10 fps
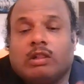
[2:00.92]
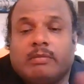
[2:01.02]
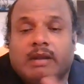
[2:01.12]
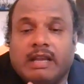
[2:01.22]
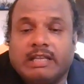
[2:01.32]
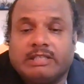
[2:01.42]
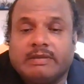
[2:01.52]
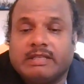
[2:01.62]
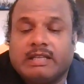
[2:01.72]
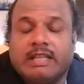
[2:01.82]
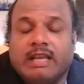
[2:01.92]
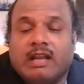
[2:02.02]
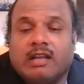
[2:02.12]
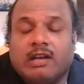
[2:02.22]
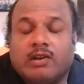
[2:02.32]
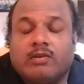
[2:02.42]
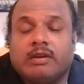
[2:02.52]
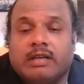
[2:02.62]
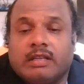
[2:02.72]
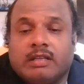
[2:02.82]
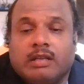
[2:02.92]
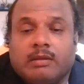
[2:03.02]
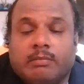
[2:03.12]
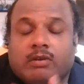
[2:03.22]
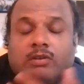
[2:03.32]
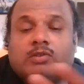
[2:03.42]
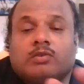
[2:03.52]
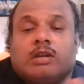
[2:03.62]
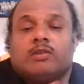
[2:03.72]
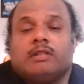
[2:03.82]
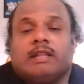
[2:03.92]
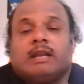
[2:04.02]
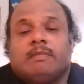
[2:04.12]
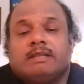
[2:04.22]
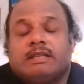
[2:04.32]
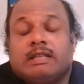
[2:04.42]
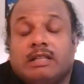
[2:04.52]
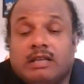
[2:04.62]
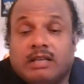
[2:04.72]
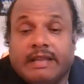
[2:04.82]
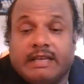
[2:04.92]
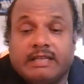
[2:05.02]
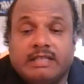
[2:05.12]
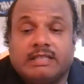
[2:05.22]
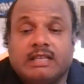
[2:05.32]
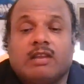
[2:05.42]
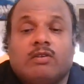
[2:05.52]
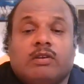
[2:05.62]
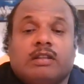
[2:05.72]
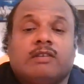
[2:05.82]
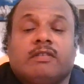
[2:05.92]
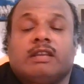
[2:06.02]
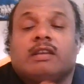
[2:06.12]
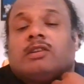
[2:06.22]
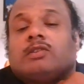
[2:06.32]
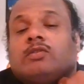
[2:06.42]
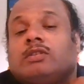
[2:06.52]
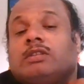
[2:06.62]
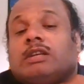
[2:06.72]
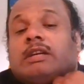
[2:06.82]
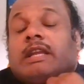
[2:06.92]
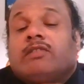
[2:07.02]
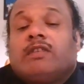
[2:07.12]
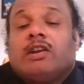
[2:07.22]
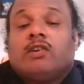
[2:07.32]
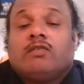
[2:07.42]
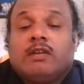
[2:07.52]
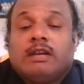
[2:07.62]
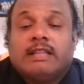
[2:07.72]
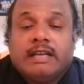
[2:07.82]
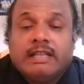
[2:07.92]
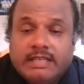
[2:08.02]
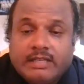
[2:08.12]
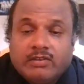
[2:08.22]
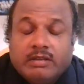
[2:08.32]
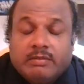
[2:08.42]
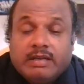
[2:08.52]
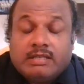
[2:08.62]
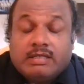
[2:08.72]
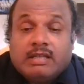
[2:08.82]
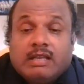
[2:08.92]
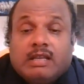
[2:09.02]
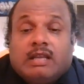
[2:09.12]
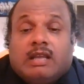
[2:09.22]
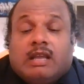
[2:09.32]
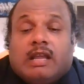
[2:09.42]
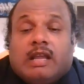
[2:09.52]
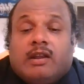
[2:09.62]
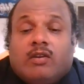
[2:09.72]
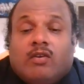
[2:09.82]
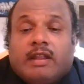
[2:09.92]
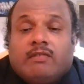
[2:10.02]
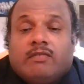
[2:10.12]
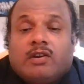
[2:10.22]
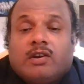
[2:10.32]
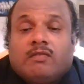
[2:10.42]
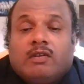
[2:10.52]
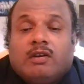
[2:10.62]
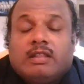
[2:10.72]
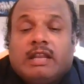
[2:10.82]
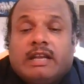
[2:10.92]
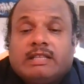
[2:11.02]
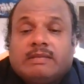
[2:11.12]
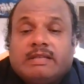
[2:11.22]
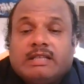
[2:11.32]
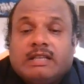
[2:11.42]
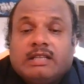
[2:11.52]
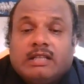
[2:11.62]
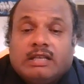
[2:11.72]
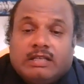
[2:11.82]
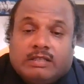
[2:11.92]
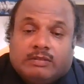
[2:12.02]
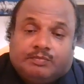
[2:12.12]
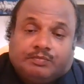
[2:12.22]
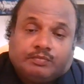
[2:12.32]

the buildings, basically they can't control it, because to control that, basically the energies are only the way. So the in front of world, that is tectonic plates, and not in front of world, that is basically the